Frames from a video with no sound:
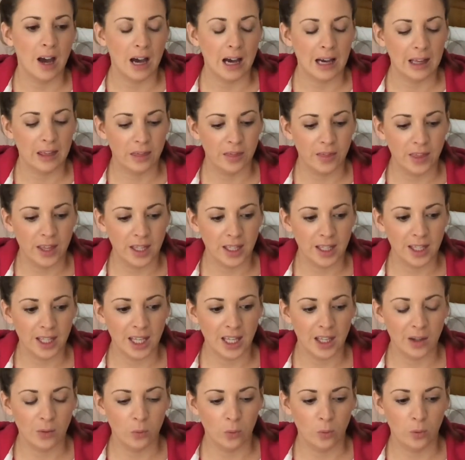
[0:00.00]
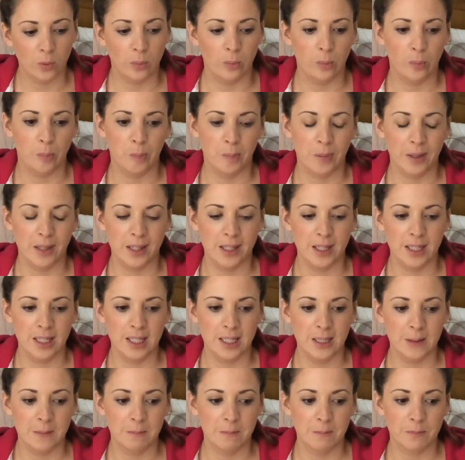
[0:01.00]
I think it would
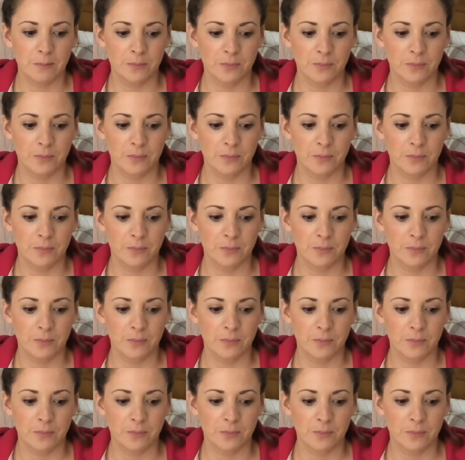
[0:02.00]
be